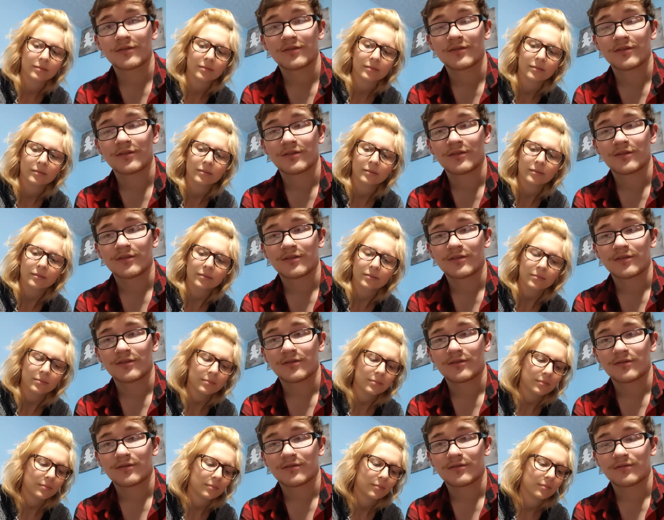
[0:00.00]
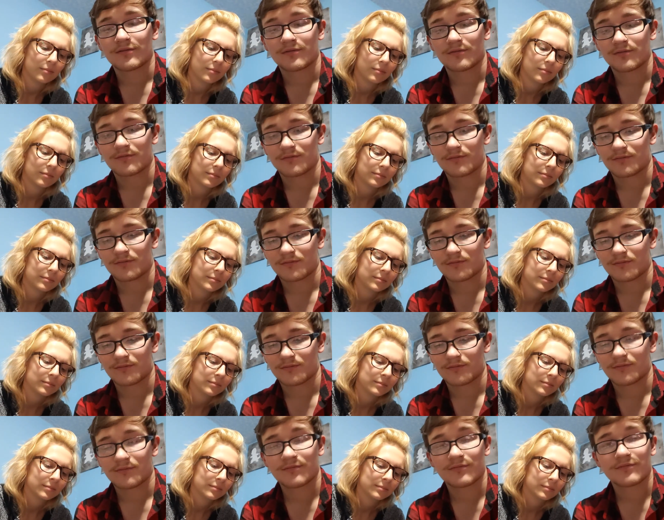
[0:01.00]

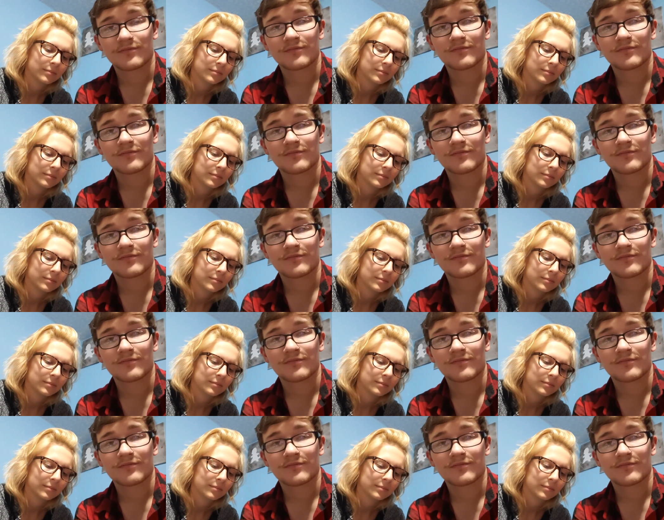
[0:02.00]
No one is speaking in this clip.